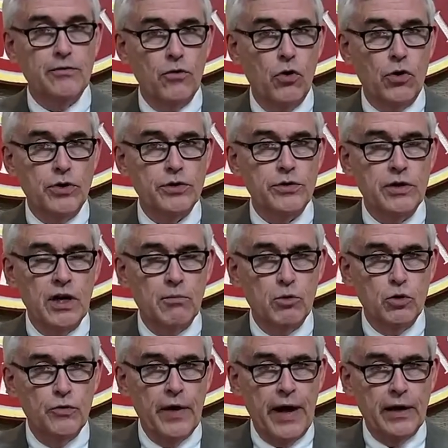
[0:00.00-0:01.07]
Of course, the number
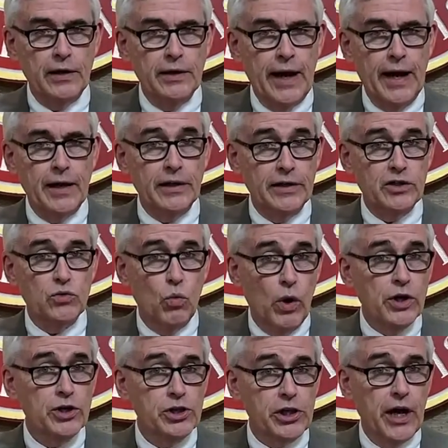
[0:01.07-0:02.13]
who've had at least
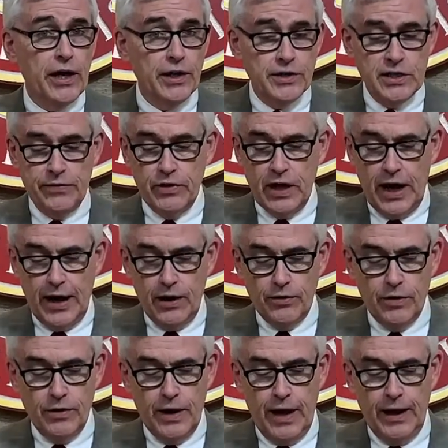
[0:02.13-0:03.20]
one shot is even higher
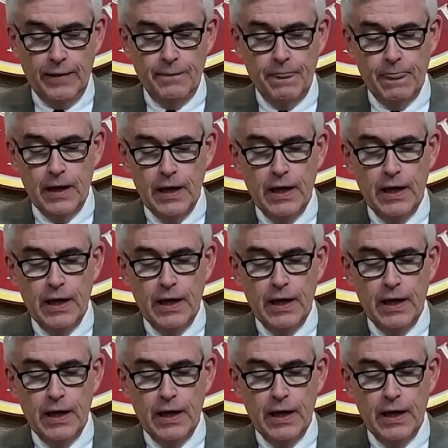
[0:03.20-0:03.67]
than that.